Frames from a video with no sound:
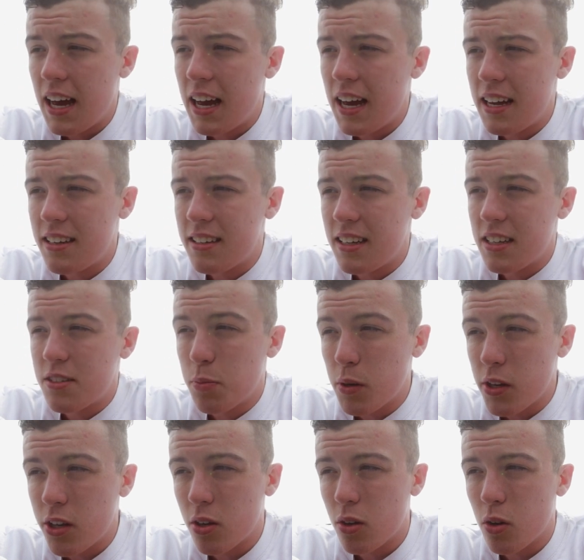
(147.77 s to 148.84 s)
And it's
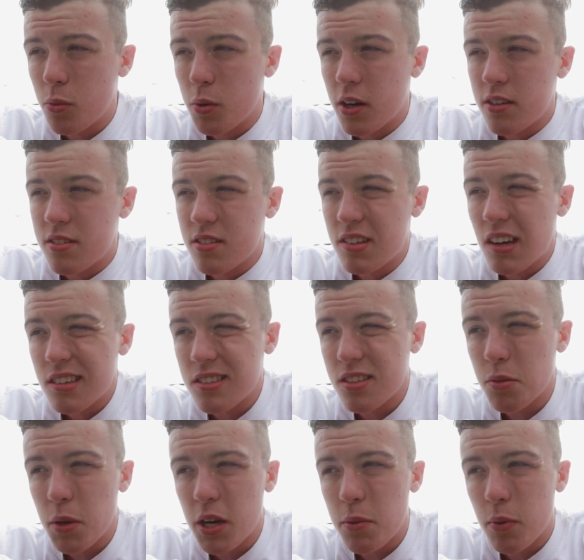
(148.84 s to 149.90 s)
pretty cool because there's not
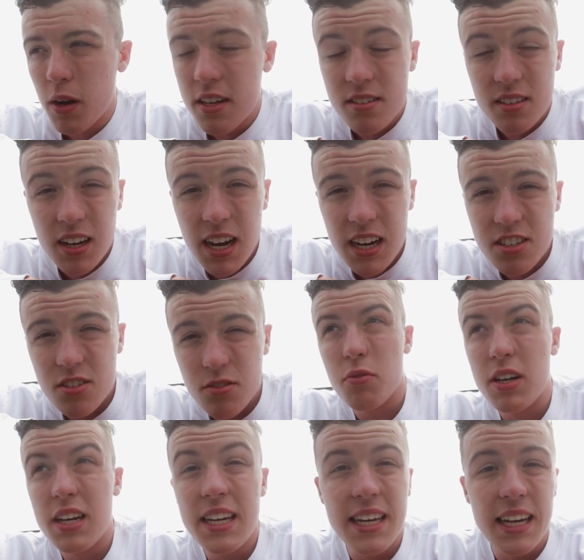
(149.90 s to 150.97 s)
too many brands that I actually
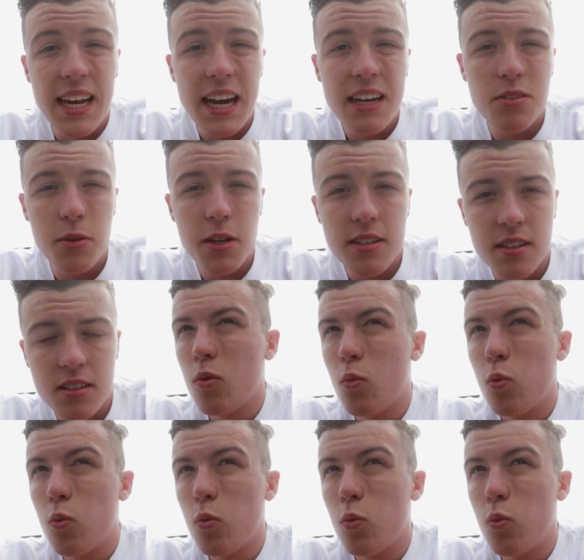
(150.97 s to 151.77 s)
really connect with.